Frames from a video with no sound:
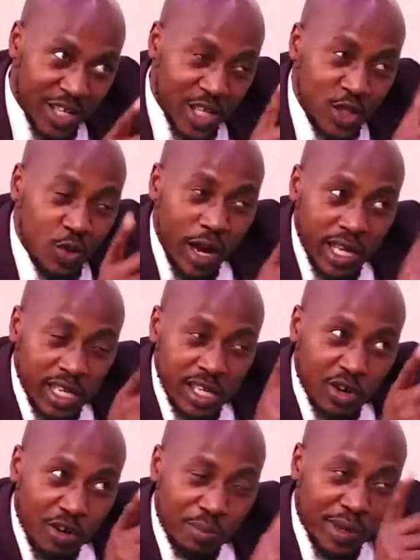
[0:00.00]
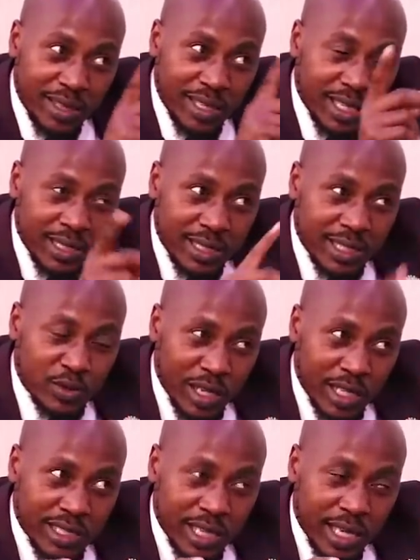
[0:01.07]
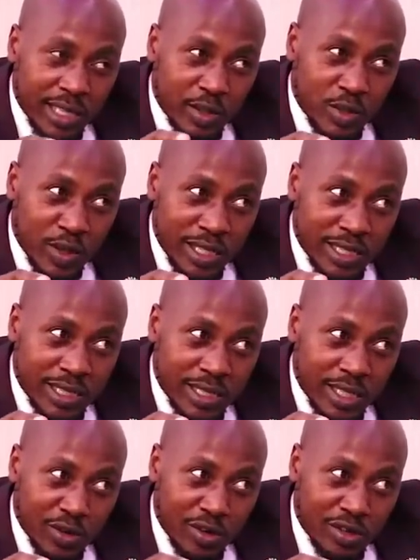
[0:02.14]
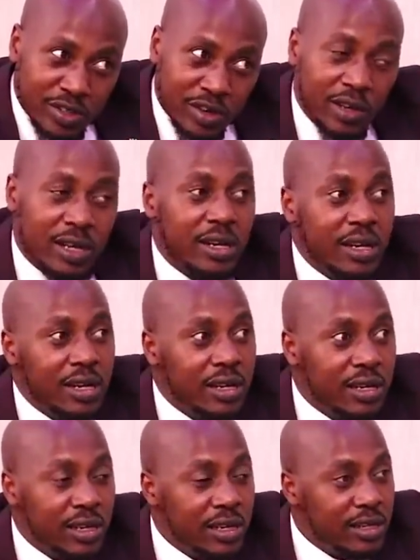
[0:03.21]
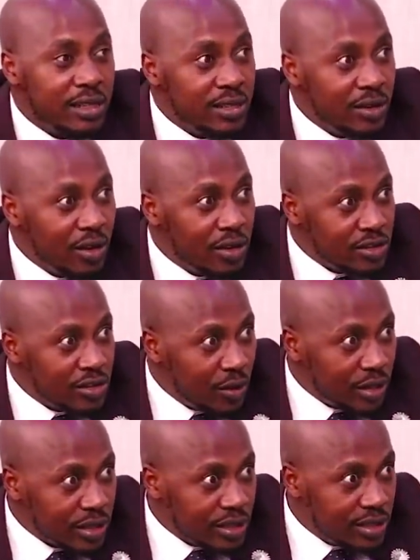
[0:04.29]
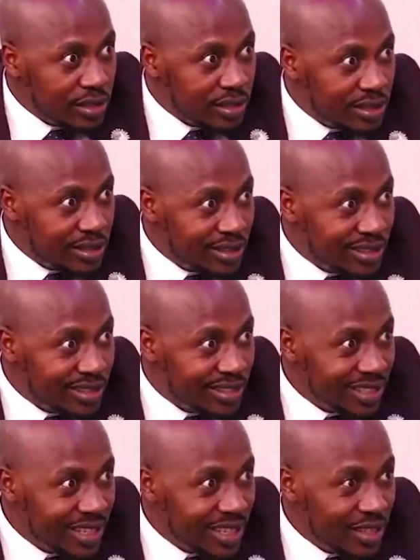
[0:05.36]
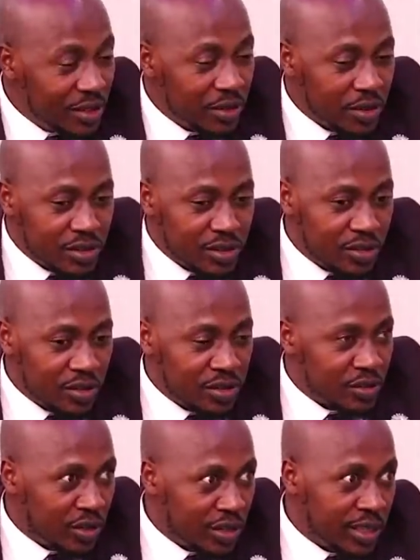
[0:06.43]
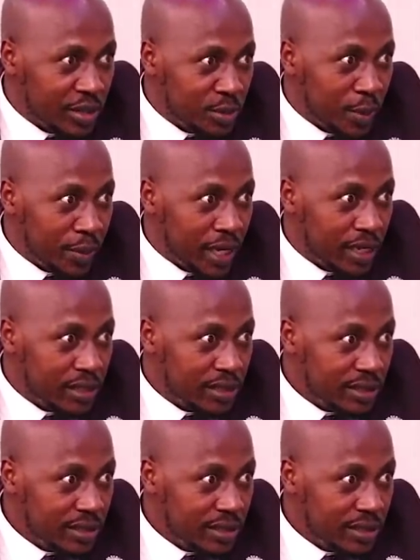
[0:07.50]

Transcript: Your ego may think this one is easier to control. You control what? You know those trolley in the supermarket?